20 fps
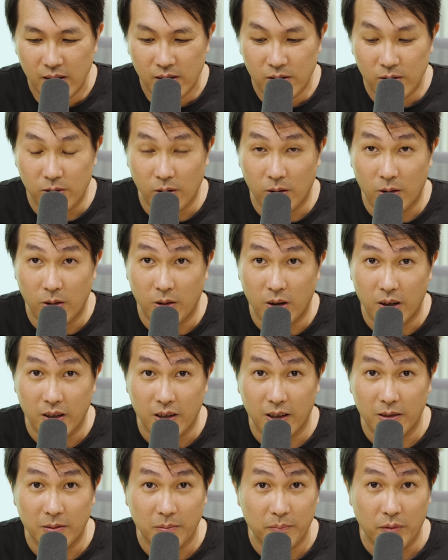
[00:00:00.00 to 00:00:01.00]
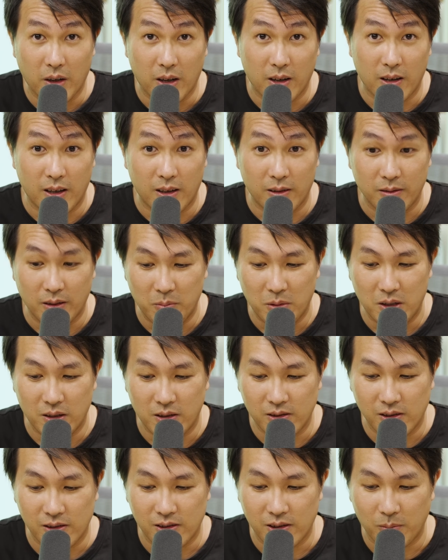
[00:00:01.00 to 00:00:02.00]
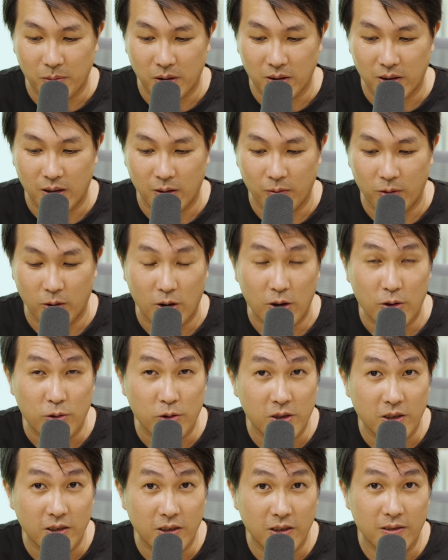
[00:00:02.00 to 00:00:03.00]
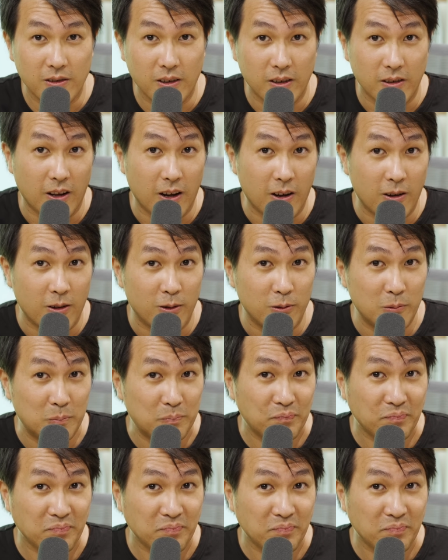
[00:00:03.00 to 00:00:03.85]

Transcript: So again, I mean, this is something that if you're interested in now,